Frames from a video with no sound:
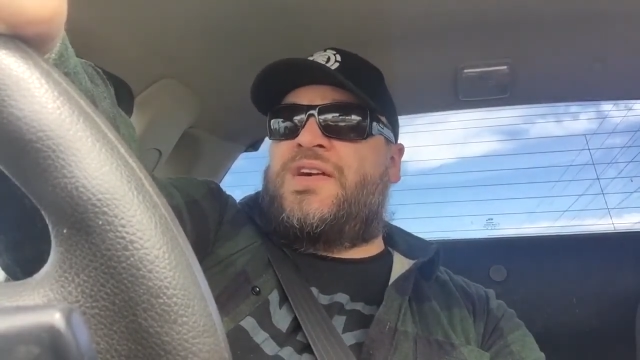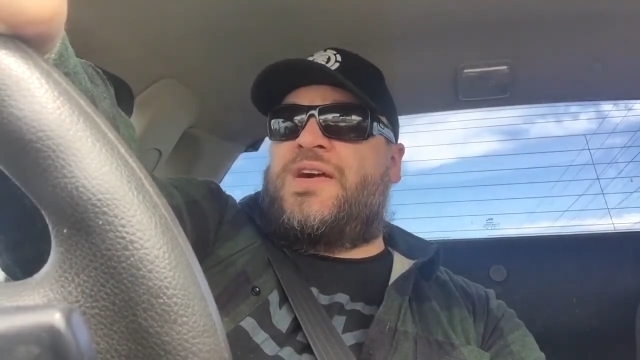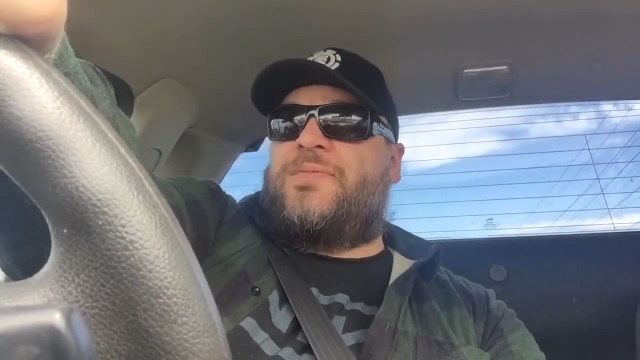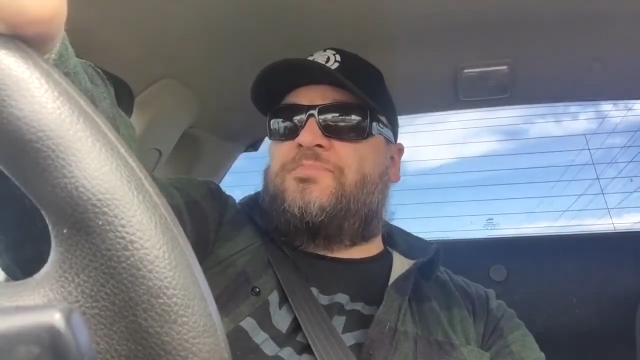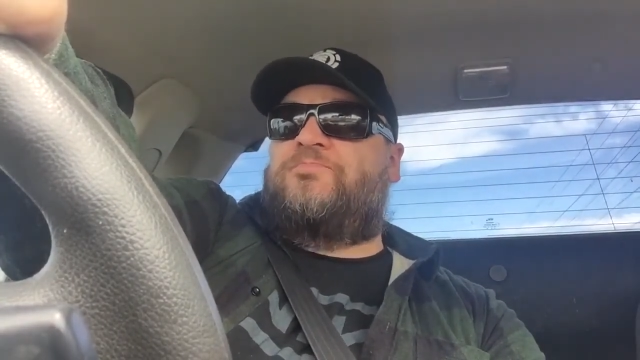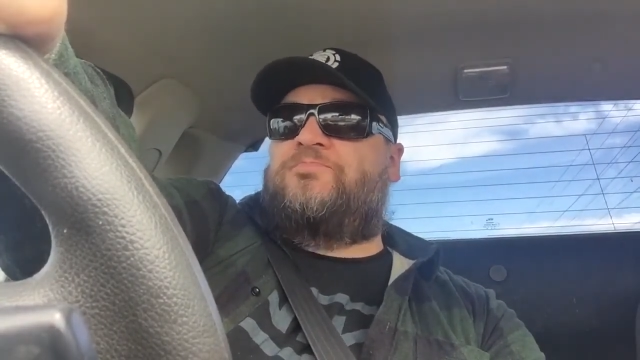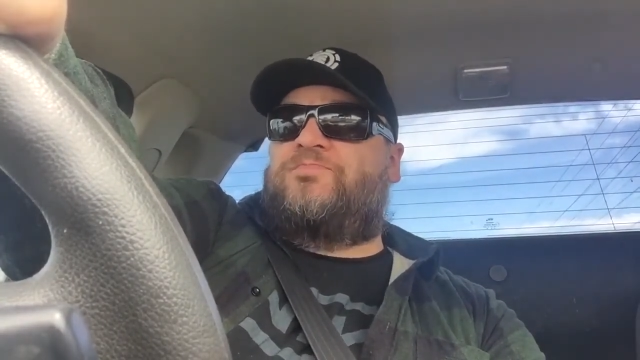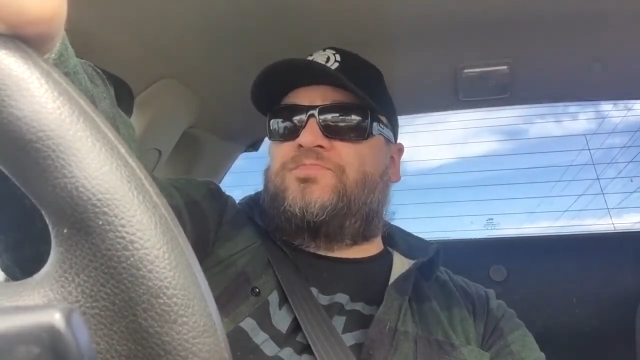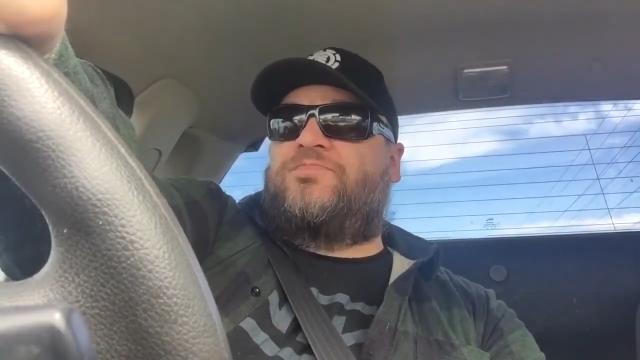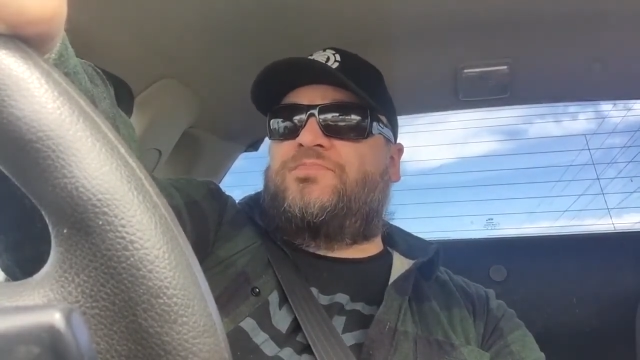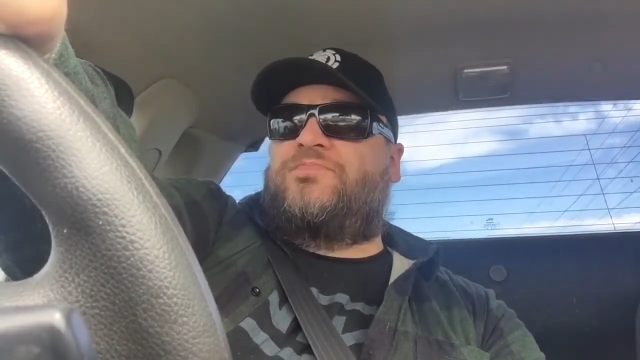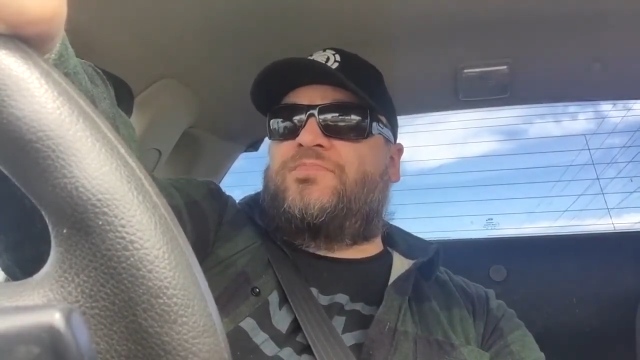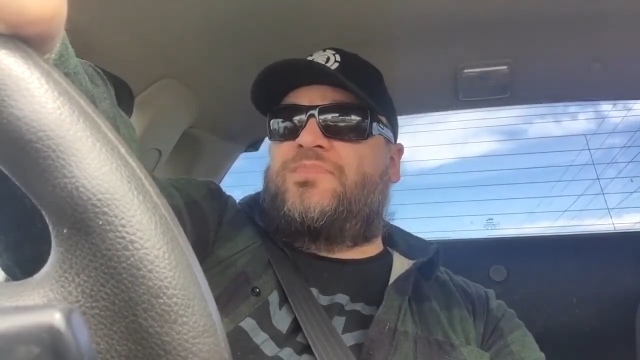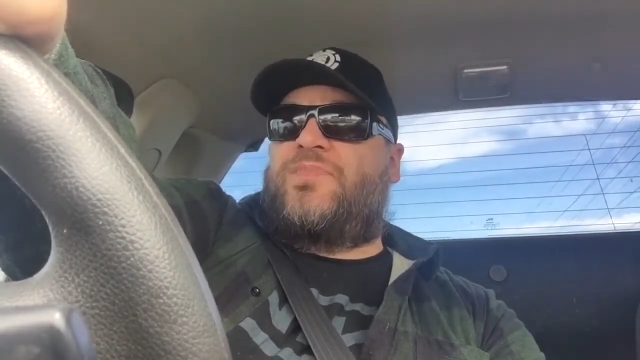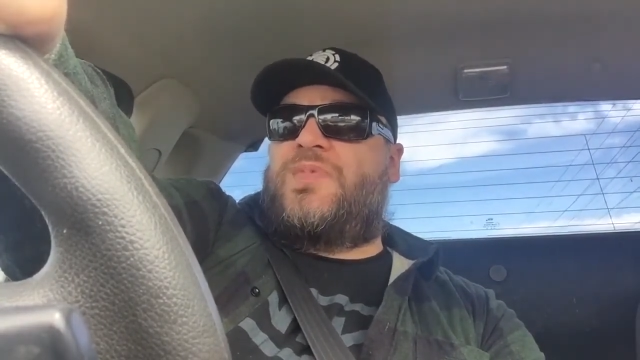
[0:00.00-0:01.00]
up.
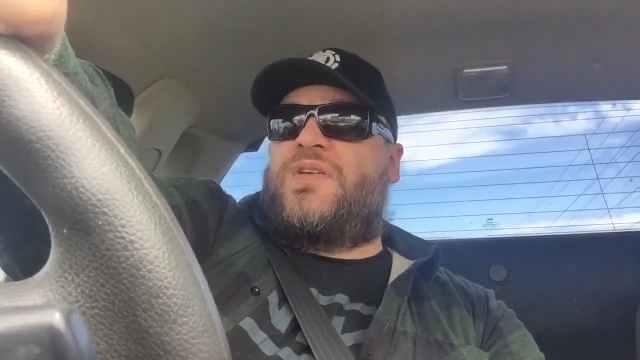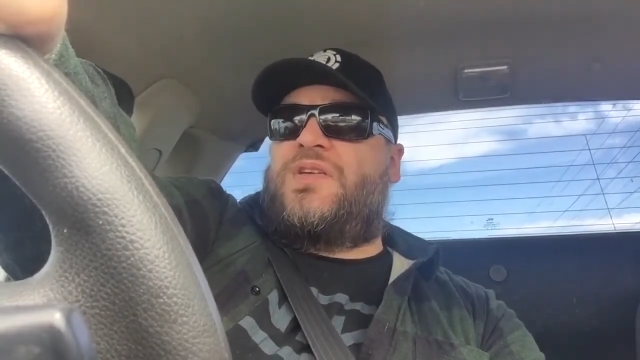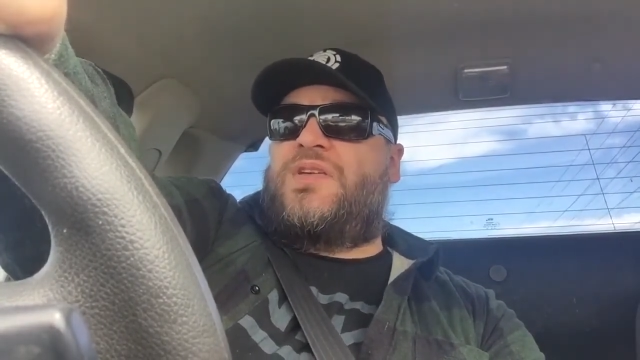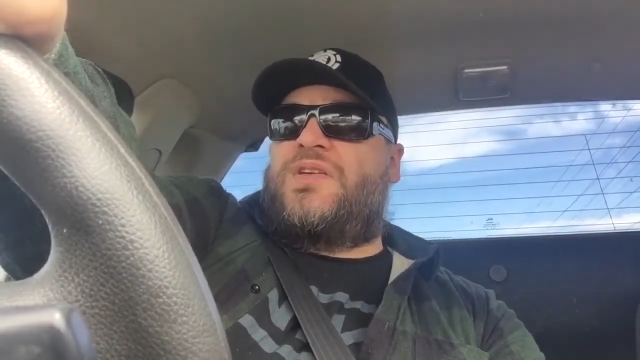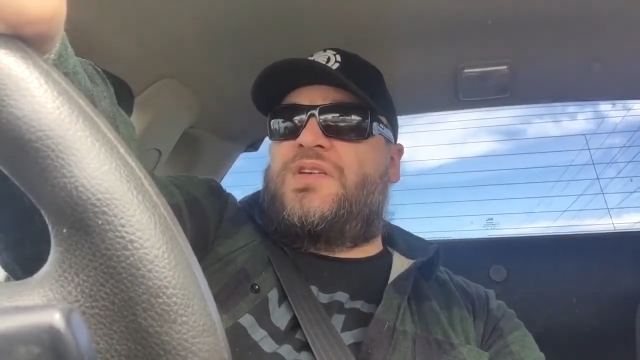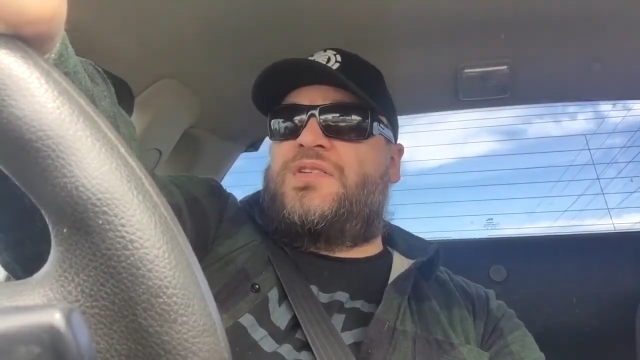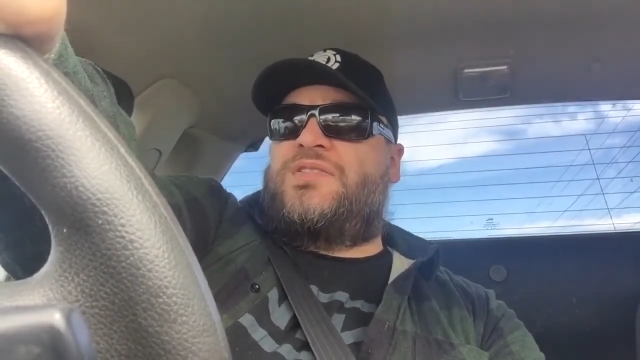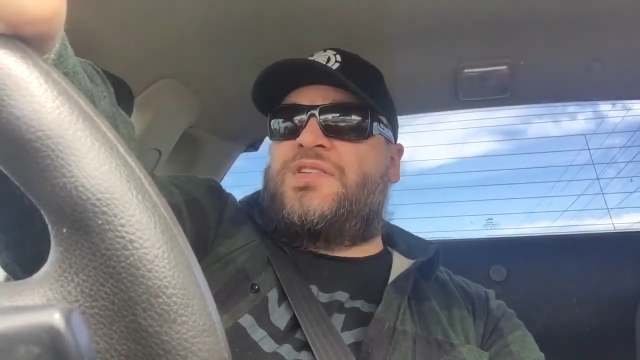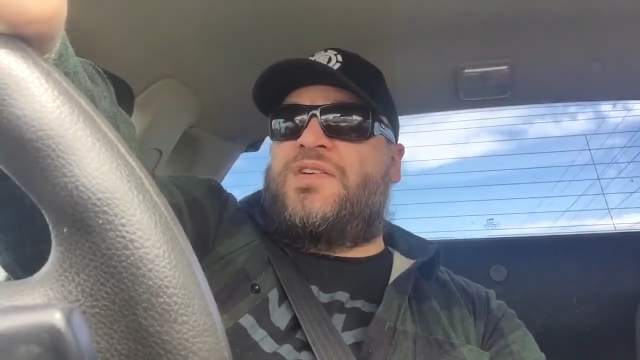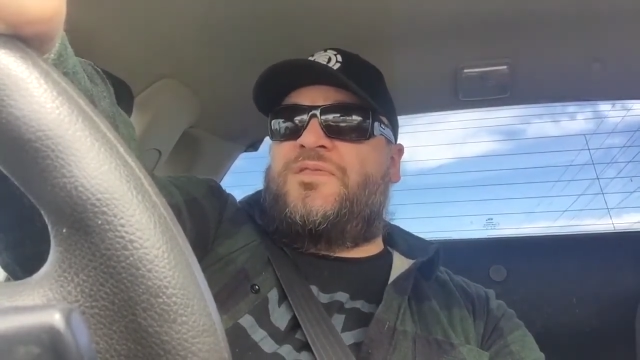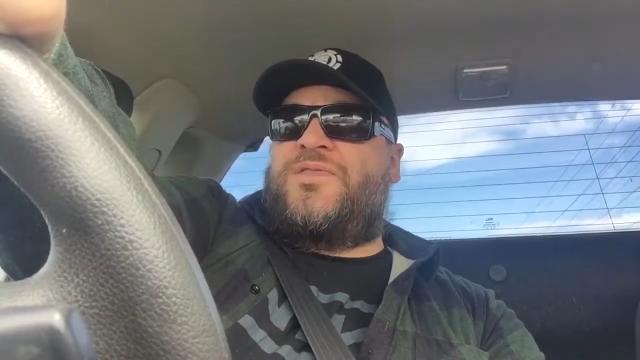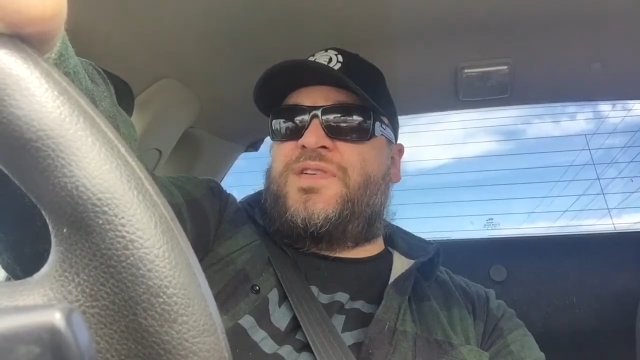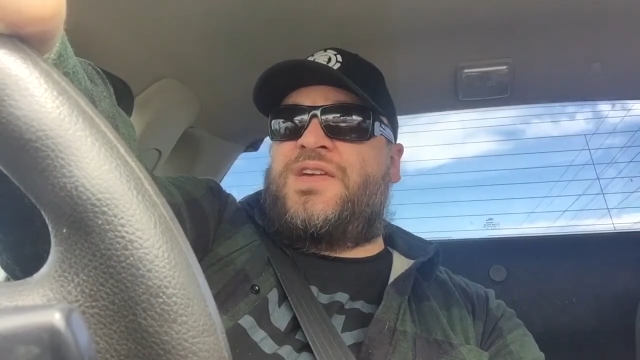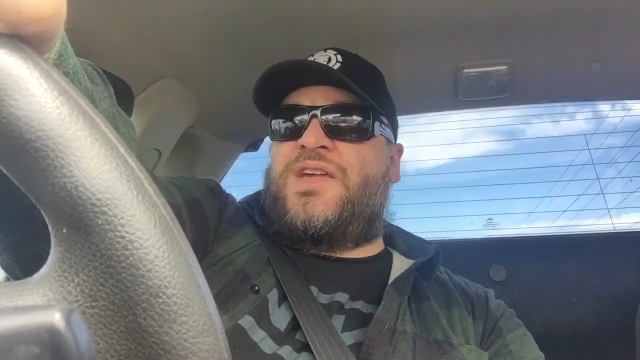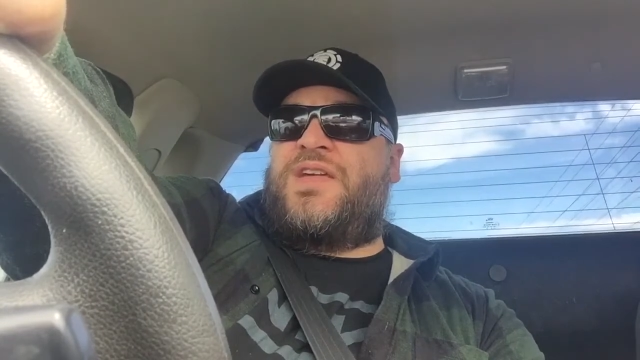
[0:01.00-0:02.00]
Don't
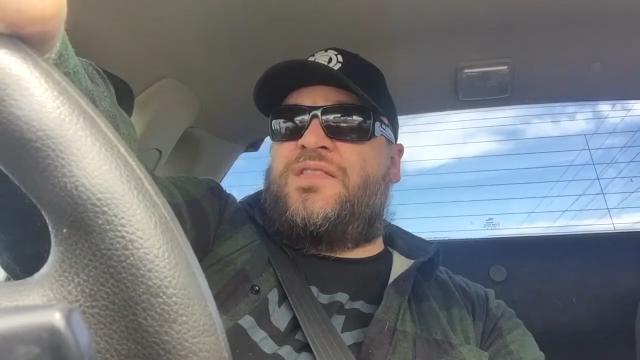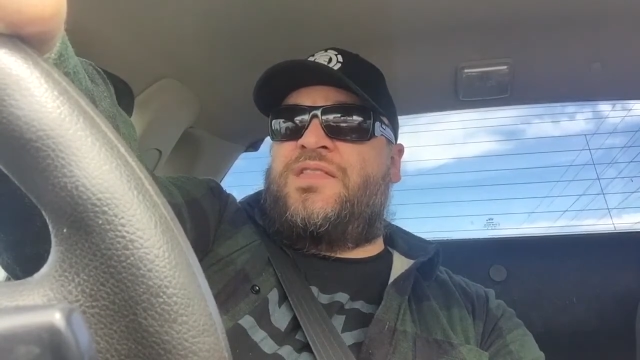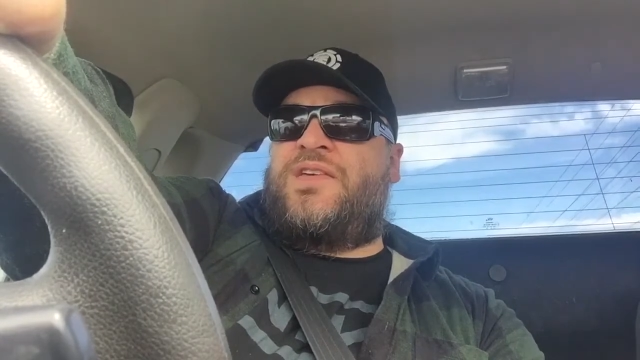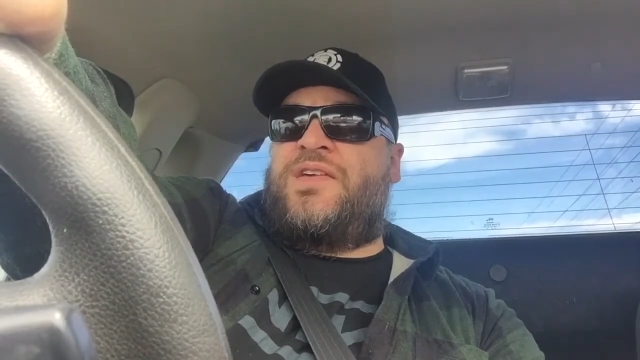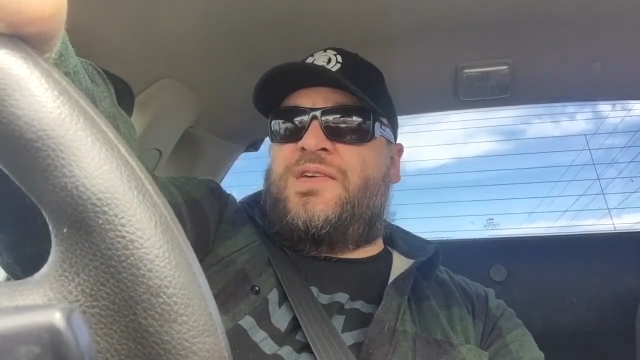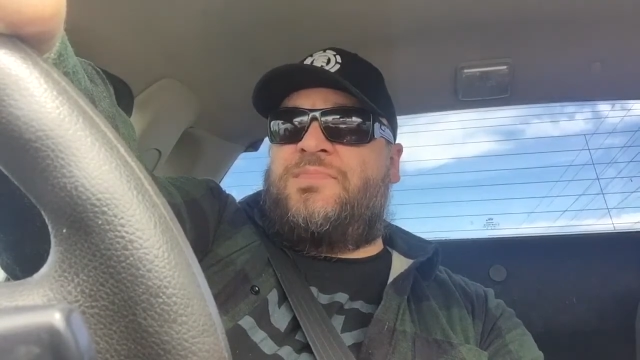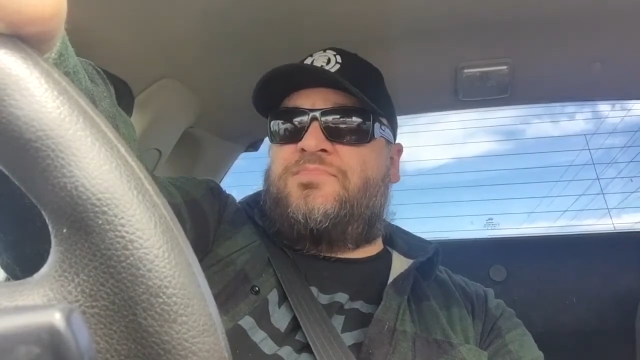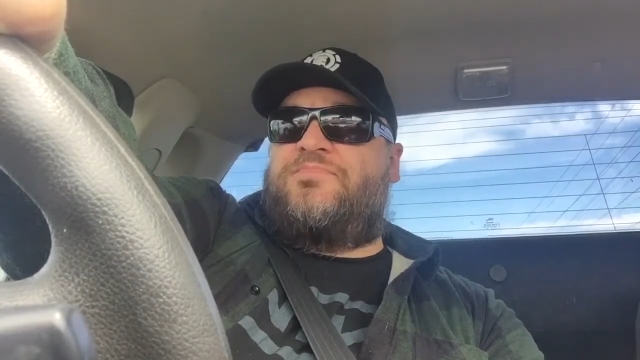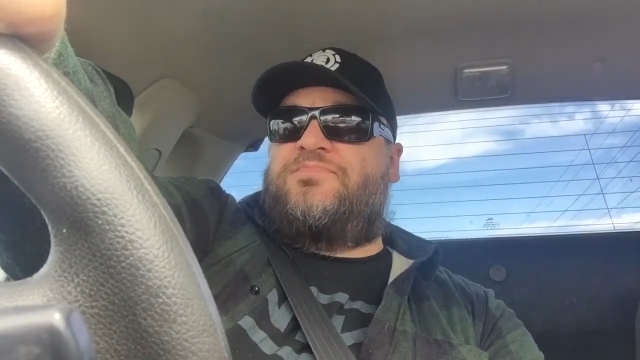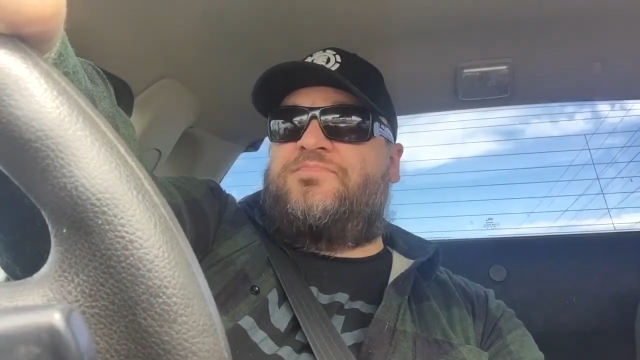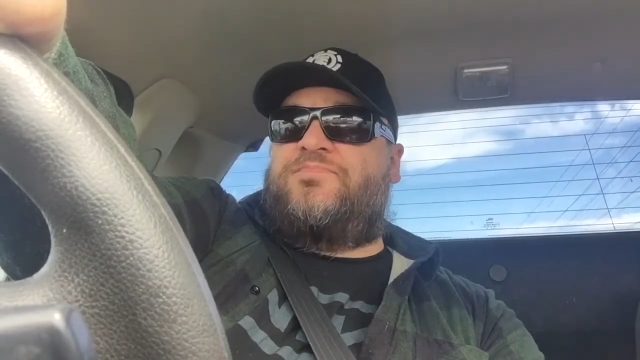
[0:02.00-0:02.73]
forget they're